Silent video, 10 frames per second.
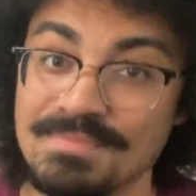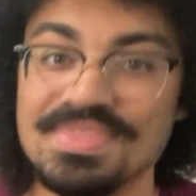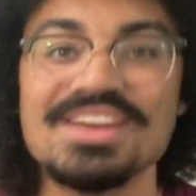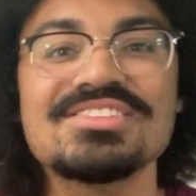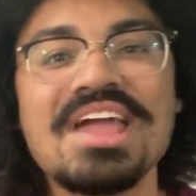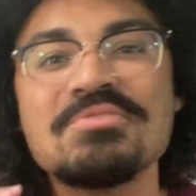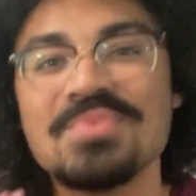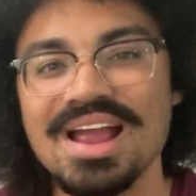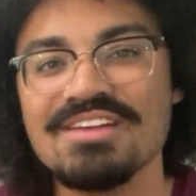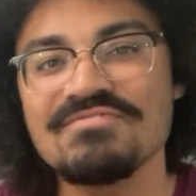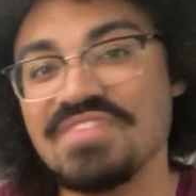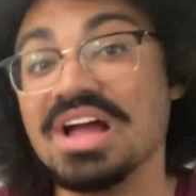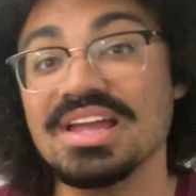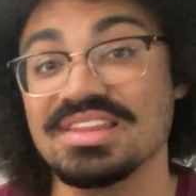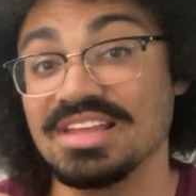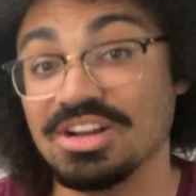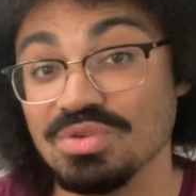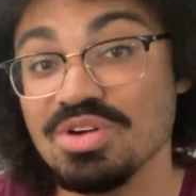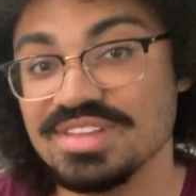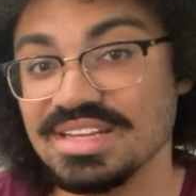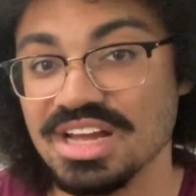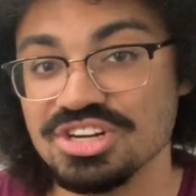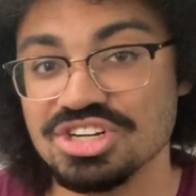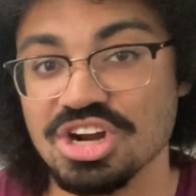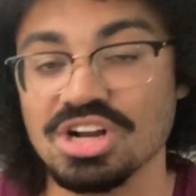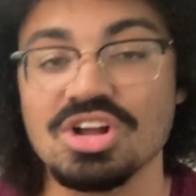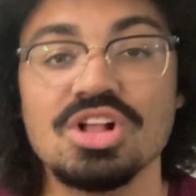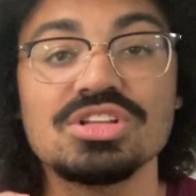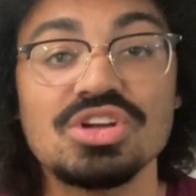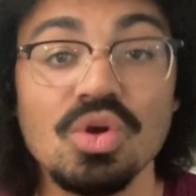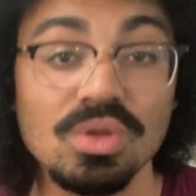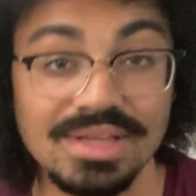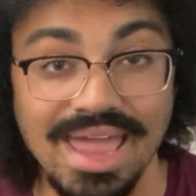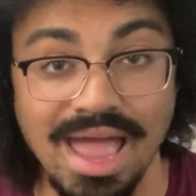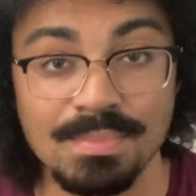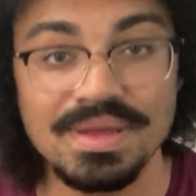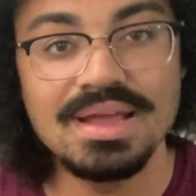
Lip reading: There's a rare fungus that grows in the Underdark called Goldcap,